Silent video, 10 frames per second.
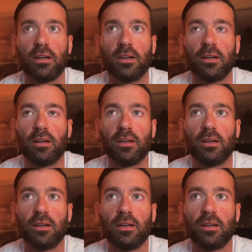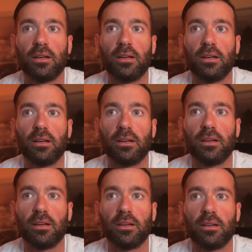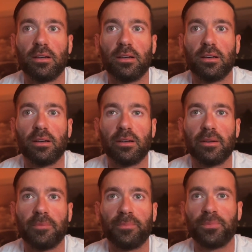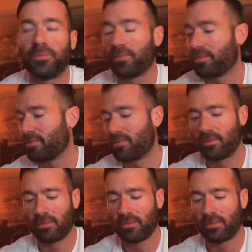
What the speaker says: [no speech]